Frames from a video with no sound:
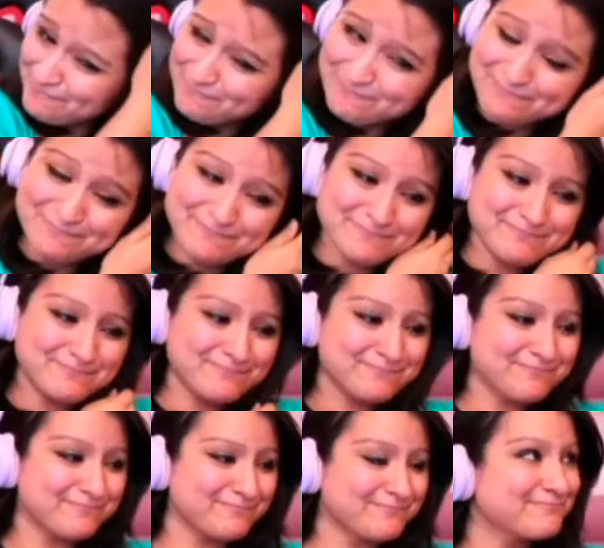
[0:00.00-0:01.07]

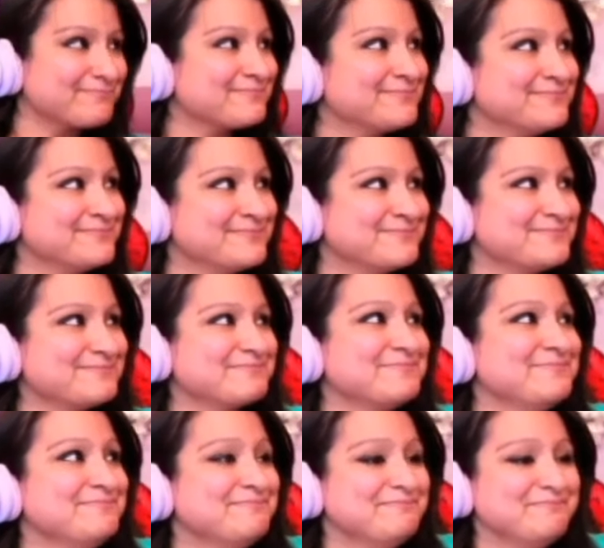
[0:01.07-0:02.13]

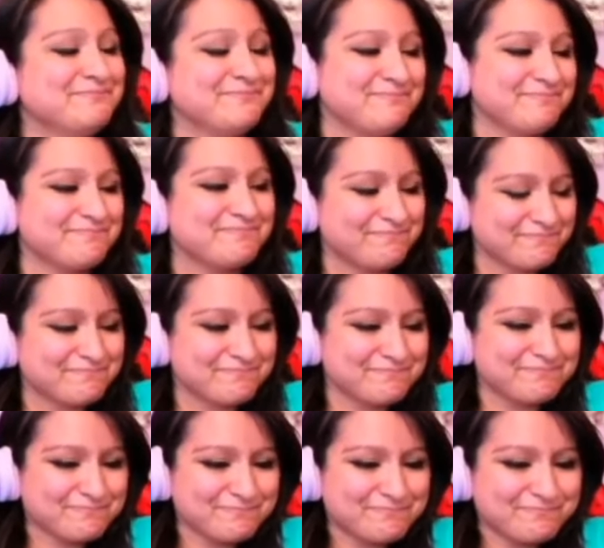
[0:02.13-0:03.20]

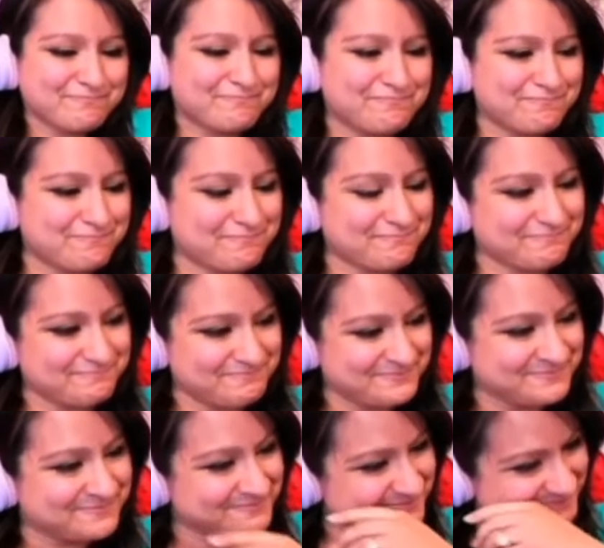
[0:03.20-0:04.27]

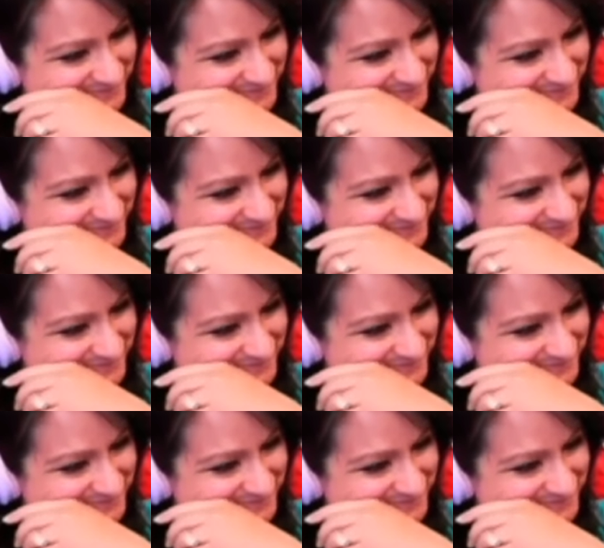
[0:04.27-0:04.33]
Nobody speaks.